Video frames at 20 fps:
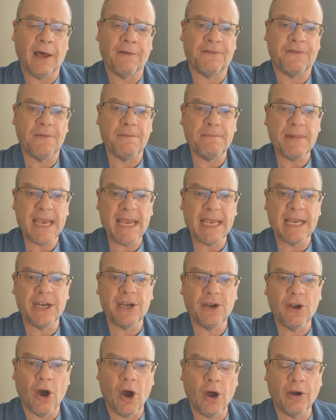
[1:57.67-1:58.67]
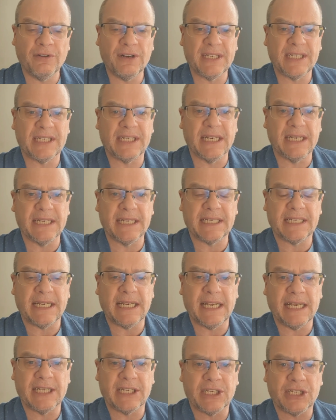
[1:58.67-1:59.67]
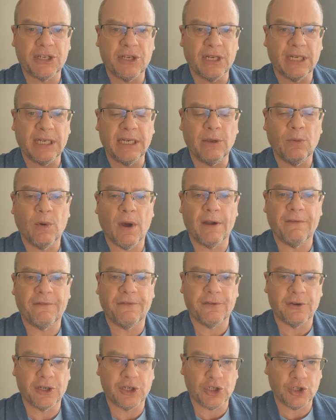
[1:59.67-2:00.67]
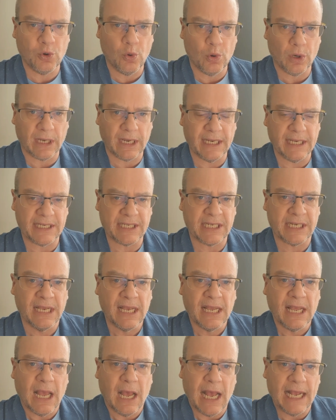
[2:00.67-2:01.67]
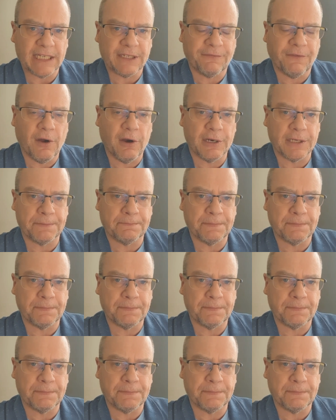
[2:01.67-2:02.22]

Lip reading: For me, Inara's Dynasty is certainly one for a short list as far as